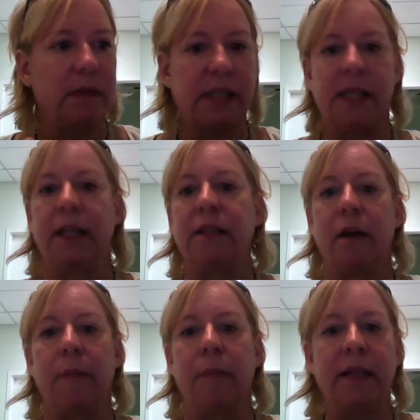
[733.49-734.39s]

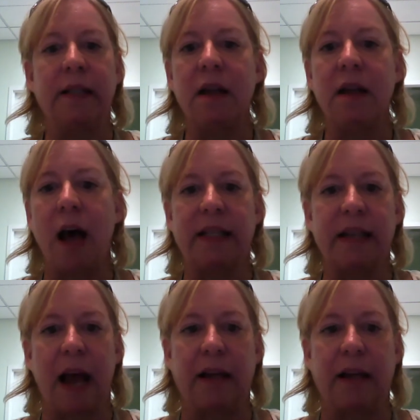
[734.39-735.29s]
system. It's not a
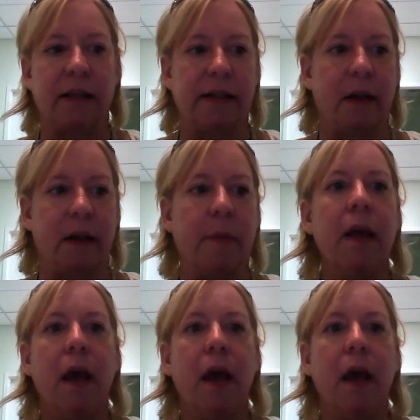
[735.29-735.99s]
static system.